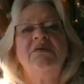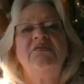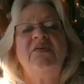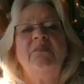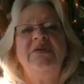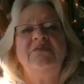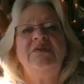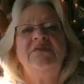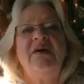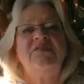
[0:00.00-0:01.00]
Some of you
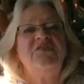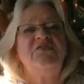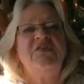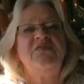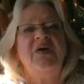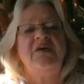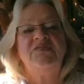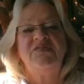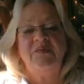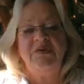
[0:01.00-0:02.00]
need to ask yourself that,
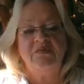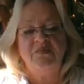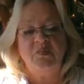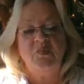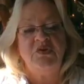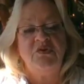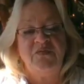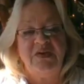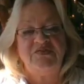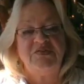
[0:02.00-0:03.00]
and some of you, when you
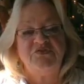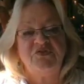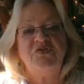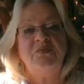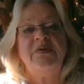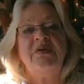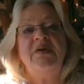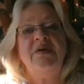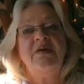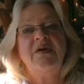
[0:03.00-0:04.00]
face the truth, will be
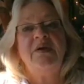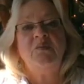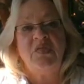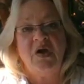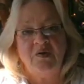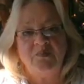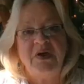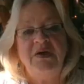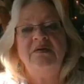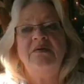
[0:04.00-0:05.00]
hit with
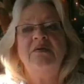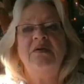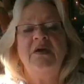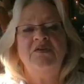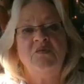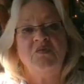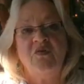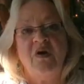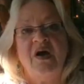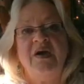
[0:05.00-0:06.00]
heartbreak and you will
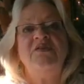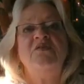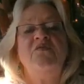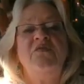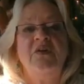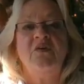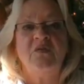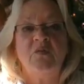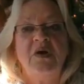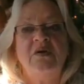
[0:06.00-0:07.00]
cry and you will feel
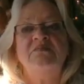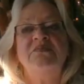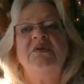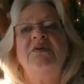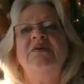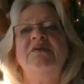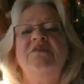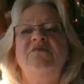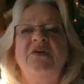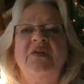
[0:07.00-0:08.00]
overwhelmed.
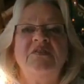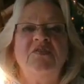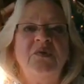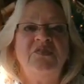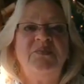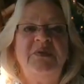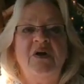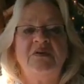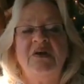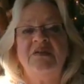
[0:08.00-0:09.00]
You'll feel like the wind's been
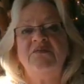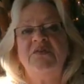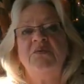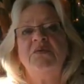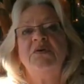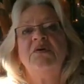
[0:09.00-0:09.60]
knocked out of you.